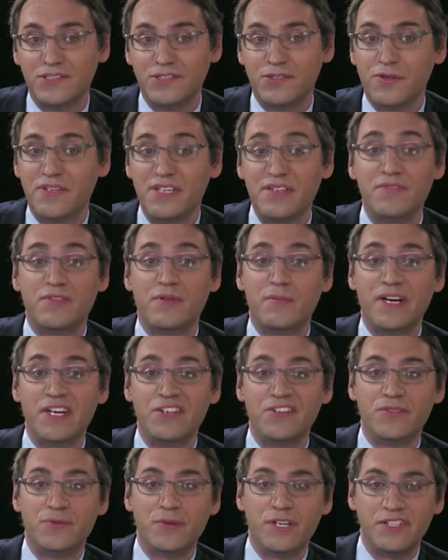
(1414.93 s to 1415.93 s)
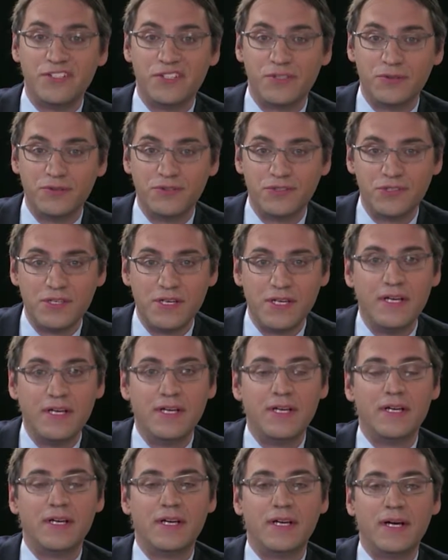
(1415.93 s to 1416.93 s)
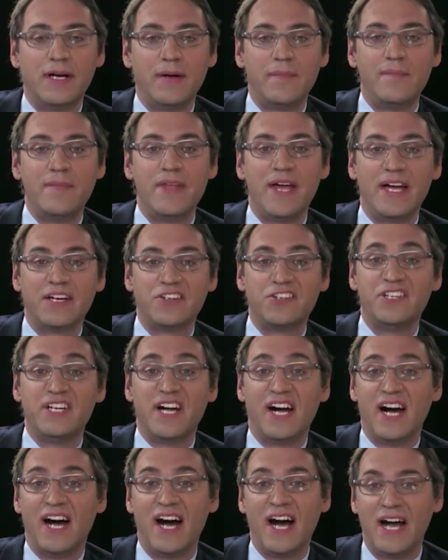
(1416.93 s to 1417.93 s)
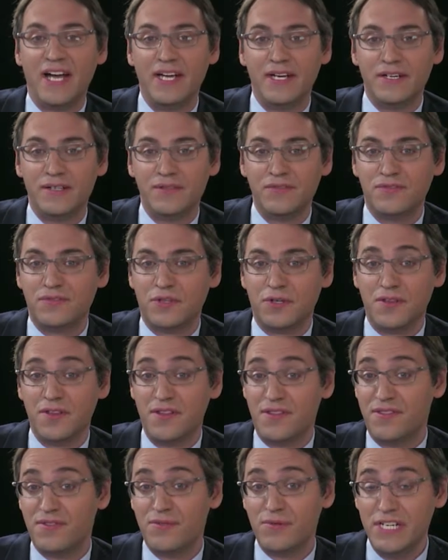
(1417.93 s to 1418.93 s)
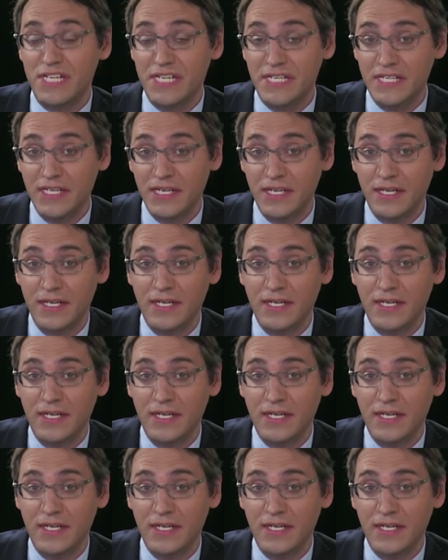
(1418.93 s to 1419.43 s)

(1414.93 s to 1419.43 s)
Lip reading: So the information ratios actually are higher for the three